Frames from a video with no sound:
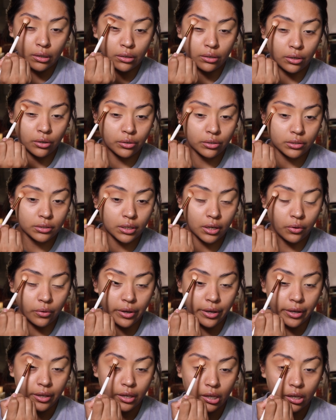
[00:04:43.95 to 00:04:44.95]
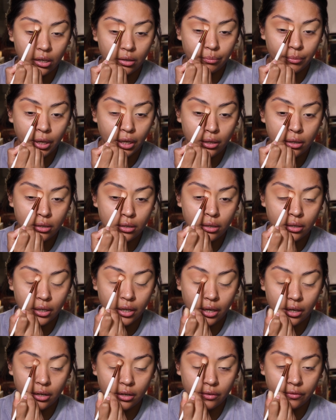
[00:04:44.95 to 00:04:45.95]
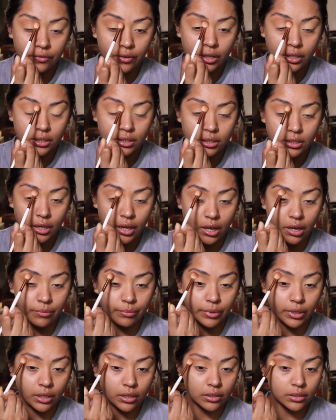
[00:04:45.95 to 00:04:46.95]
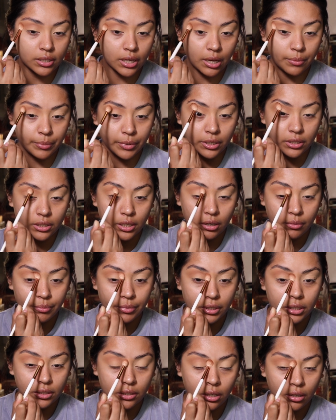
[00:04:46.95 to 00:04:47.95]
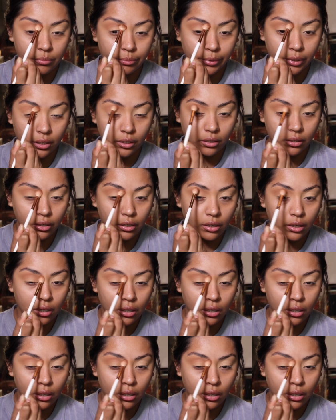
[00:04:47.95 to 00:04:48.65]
Notice how I am kind of dabbing, tapping.